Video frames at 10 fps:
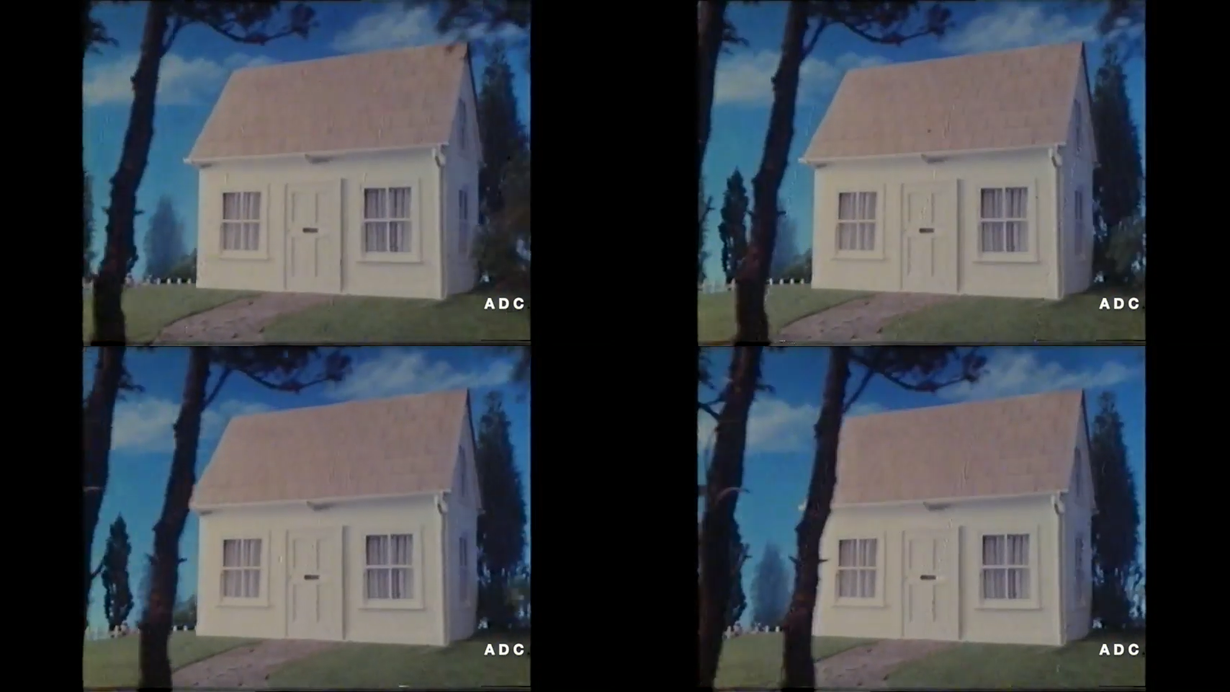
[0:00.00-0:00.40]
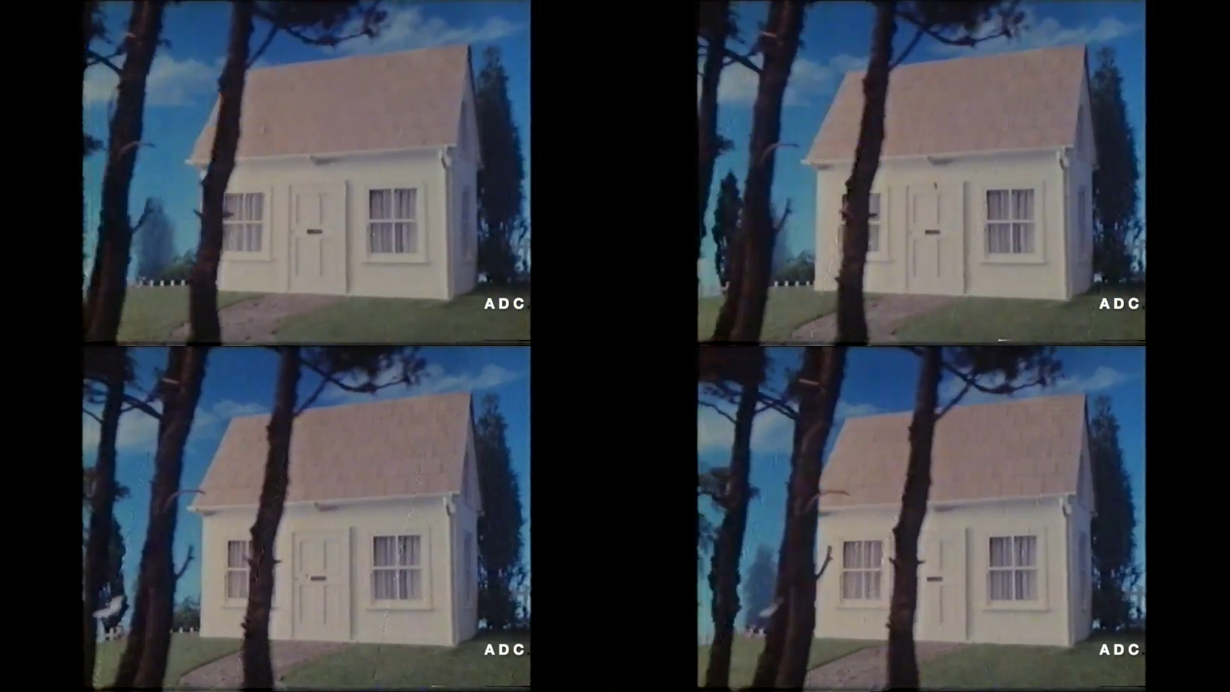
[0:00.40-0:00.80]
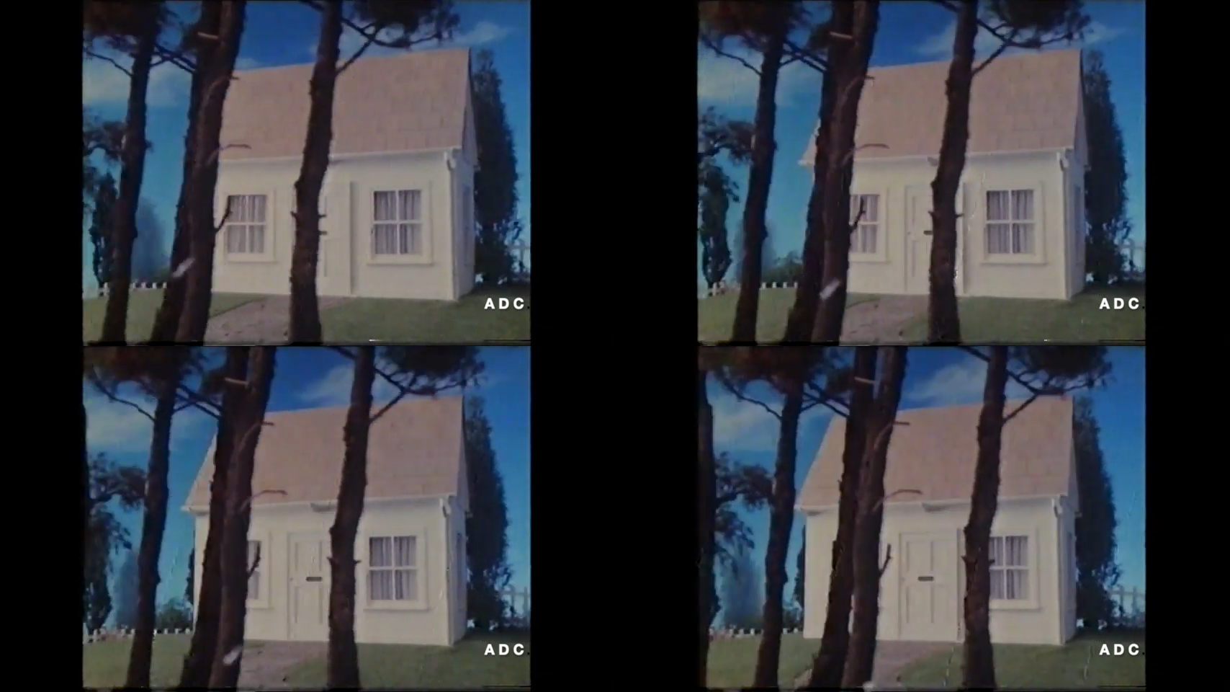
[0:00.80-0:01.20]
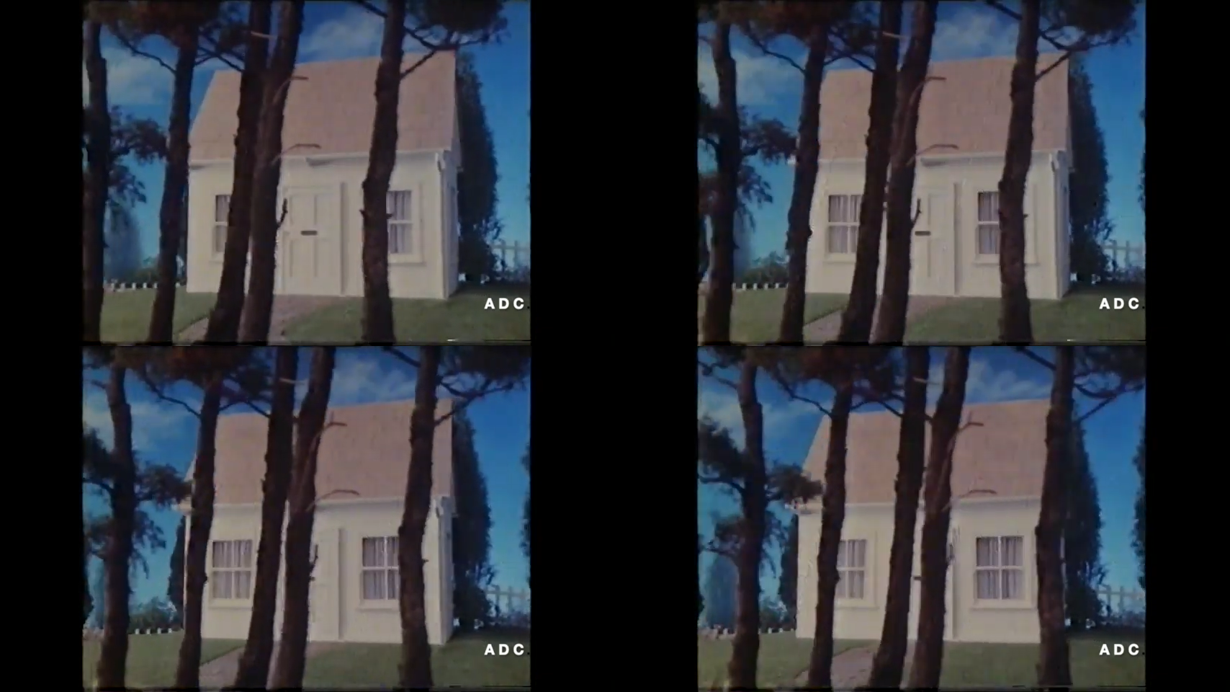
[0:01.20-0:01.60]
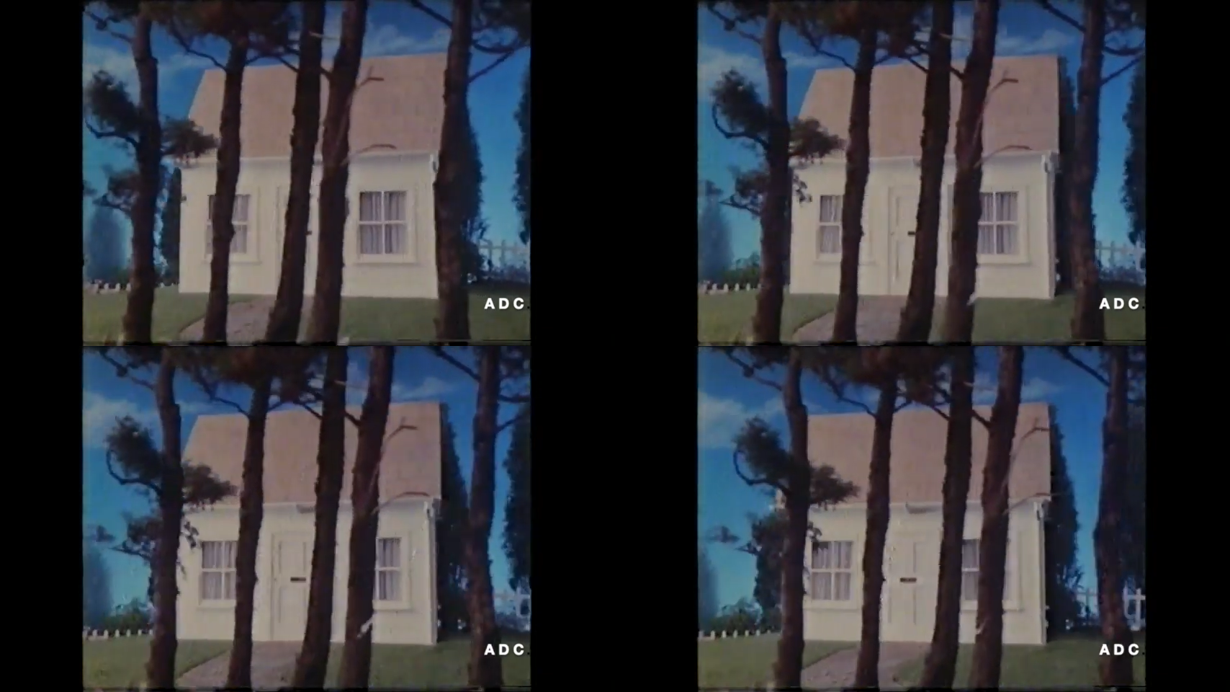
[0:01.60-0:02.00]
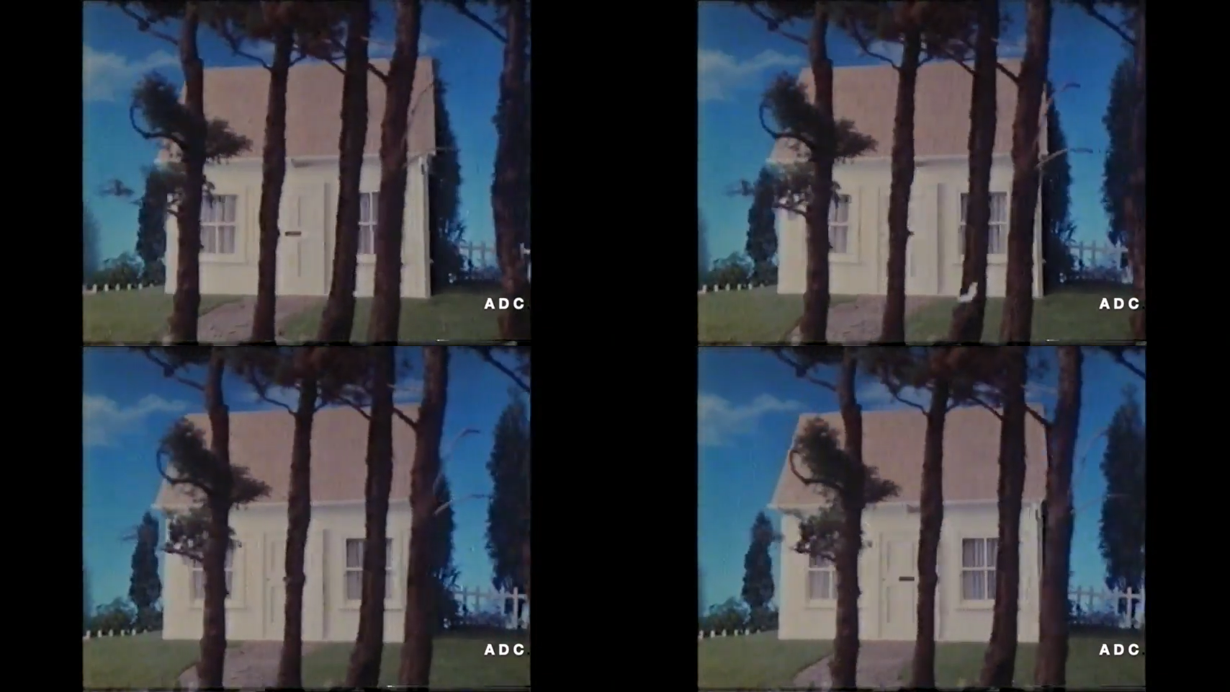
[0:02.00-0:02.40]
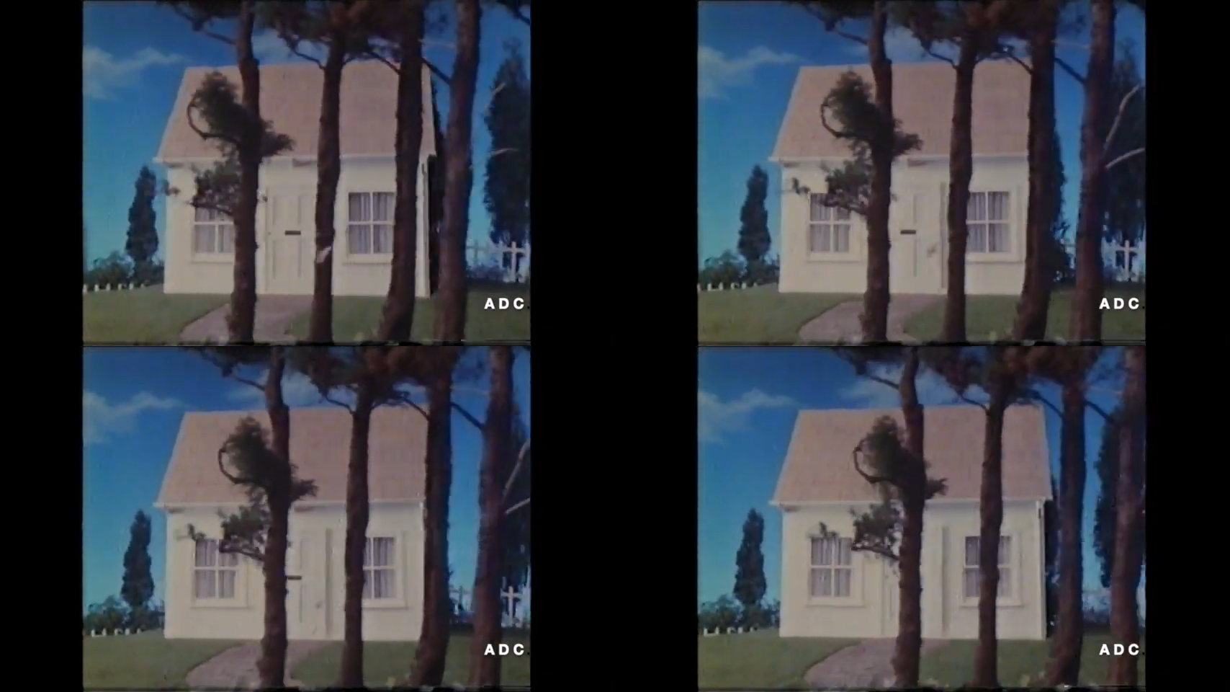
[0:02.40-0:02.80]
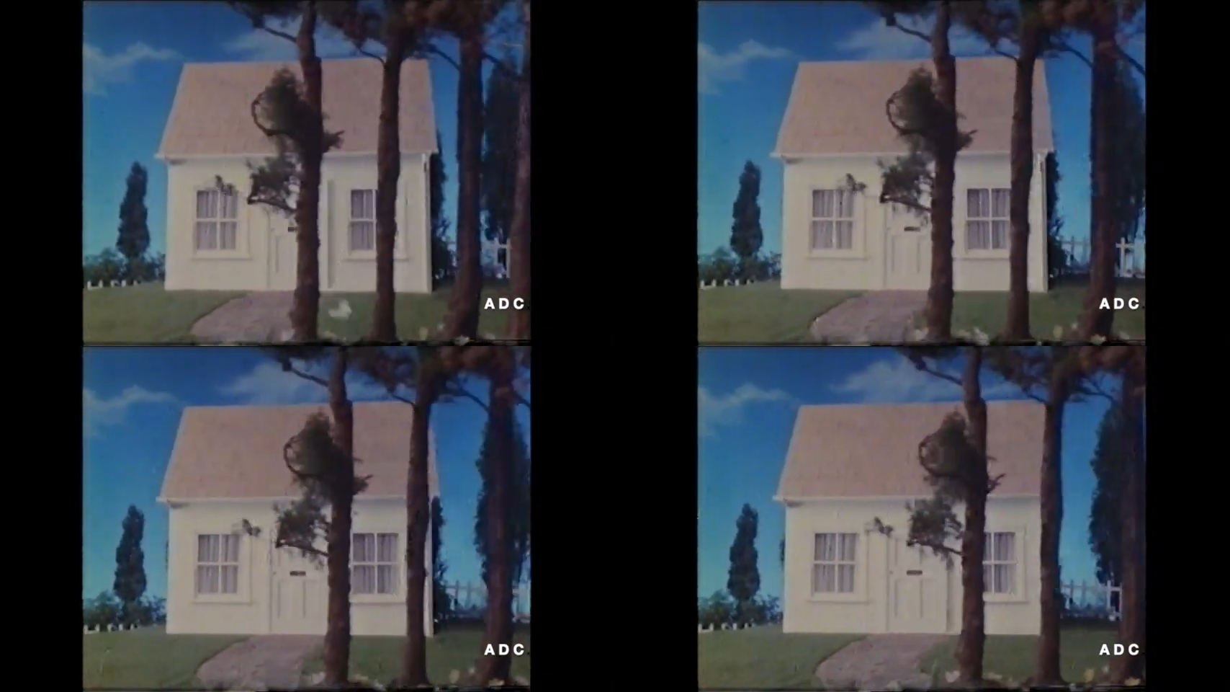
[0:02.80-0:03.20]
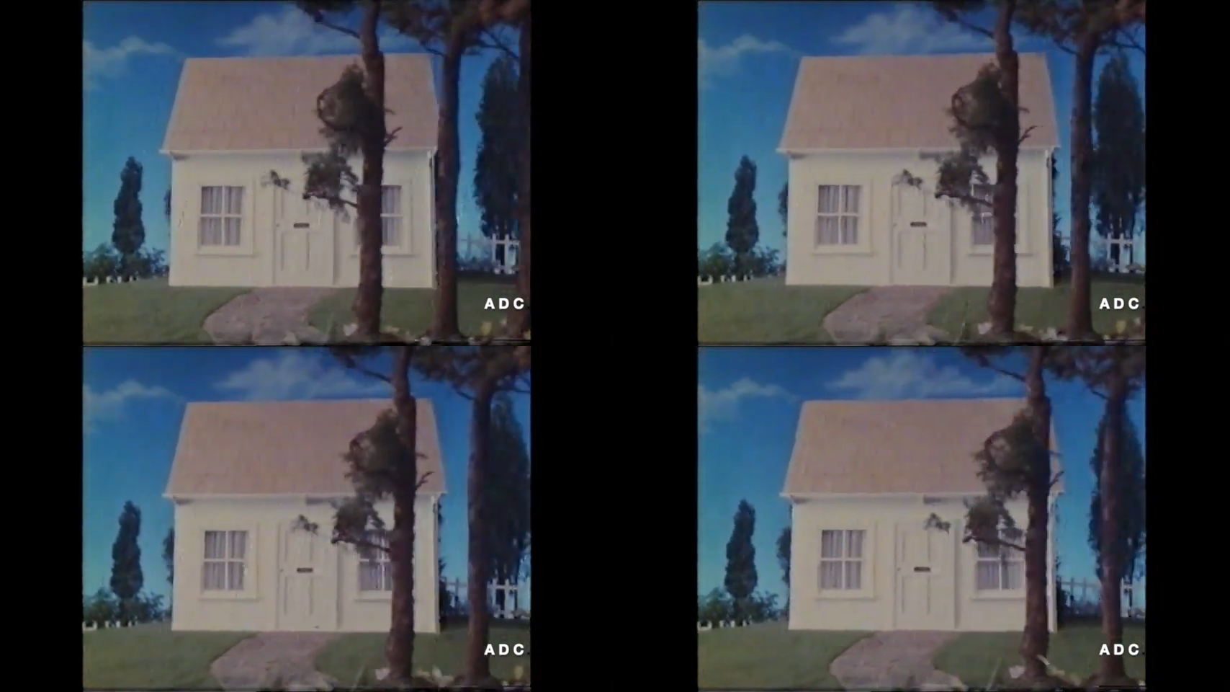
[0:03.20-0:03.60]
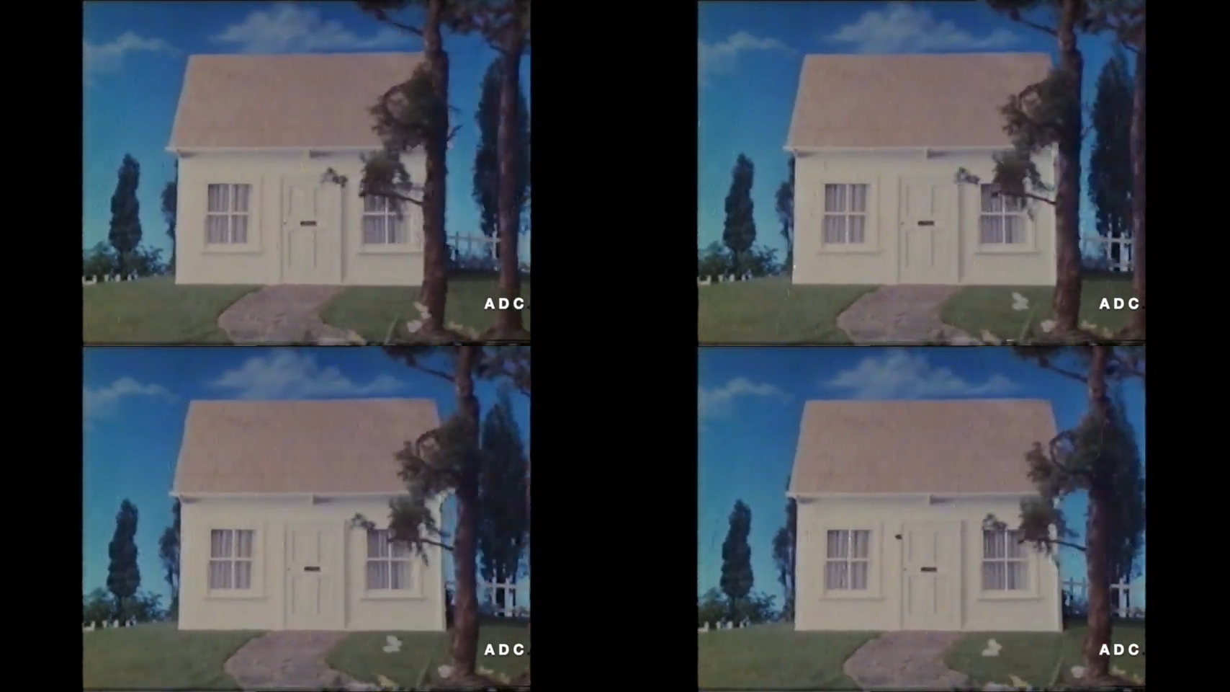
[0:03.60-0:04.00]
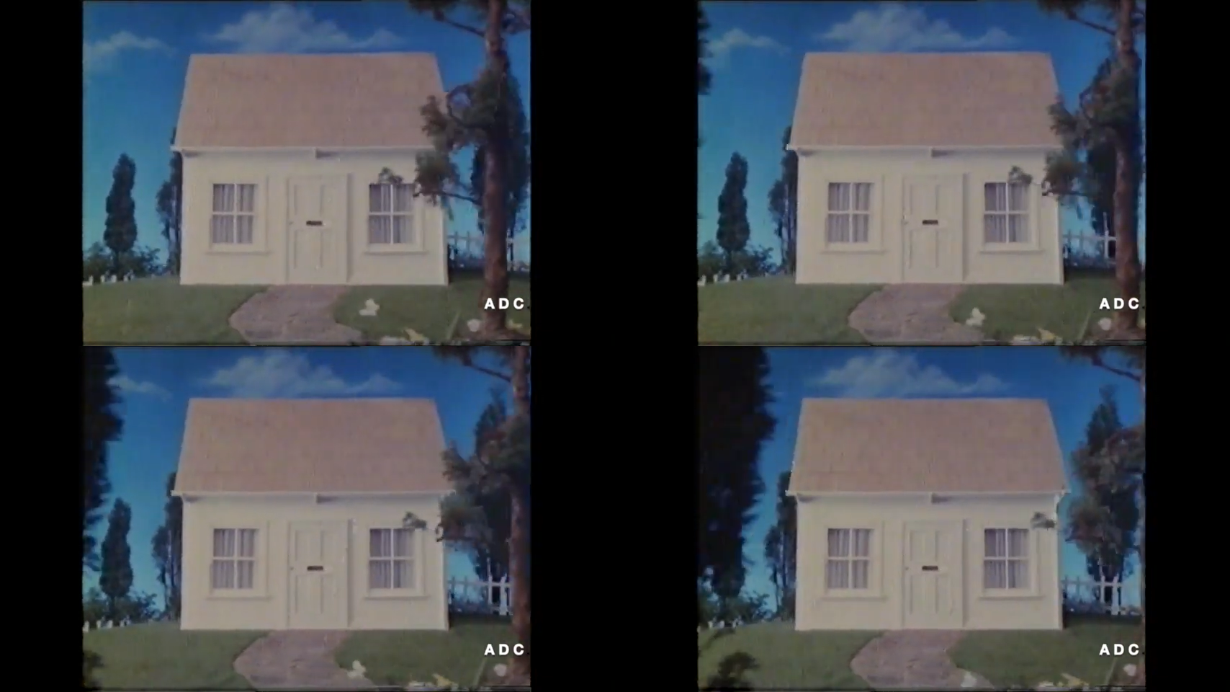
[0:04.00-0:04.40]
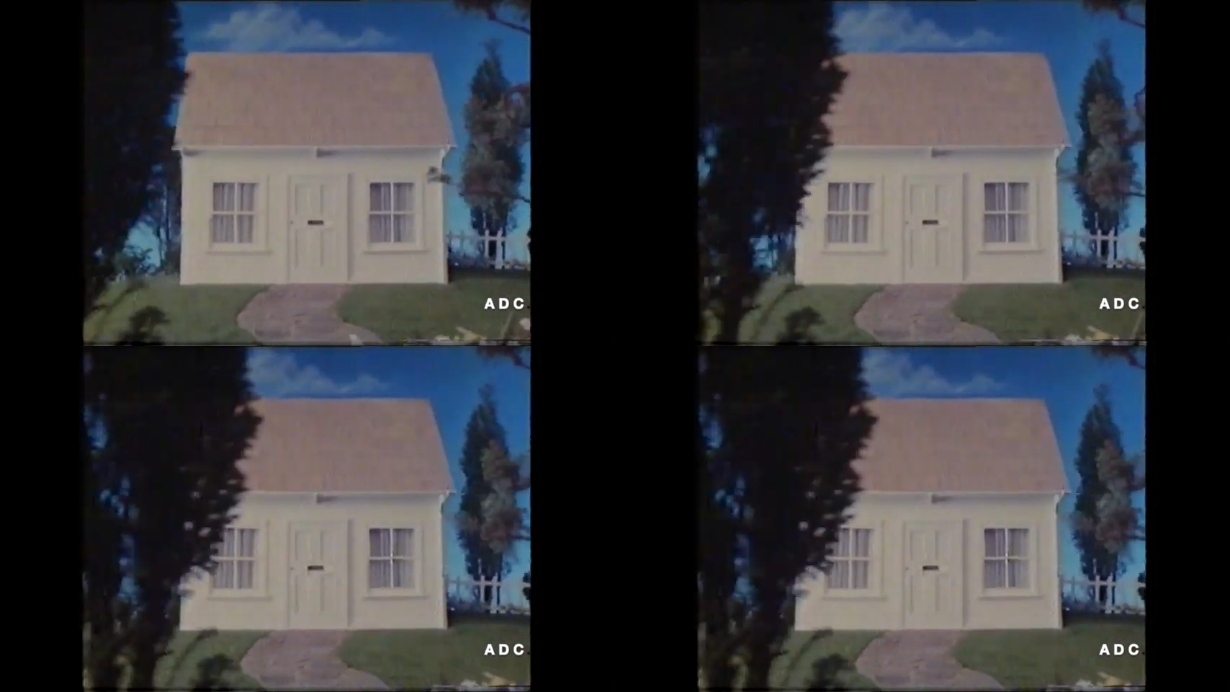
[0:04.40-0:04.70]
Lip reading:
Nobody's mouth can be seen.